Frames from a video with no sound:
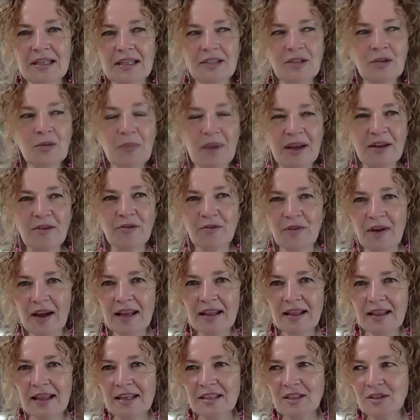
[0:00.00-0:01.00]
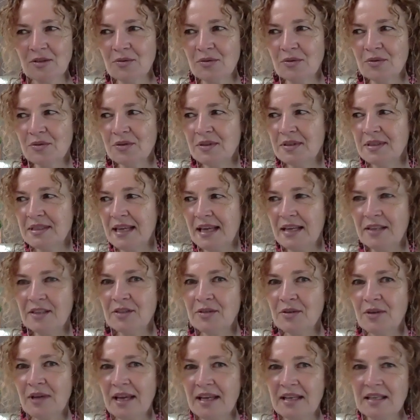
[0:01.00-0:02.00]
and you might find that you tend
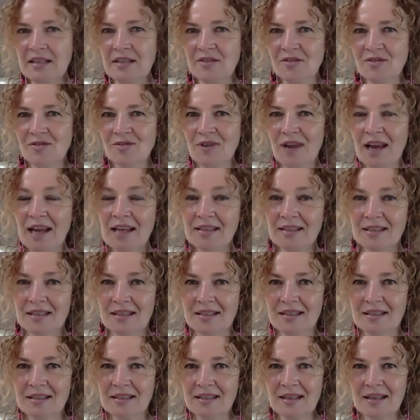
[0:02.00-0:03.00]
to get distracted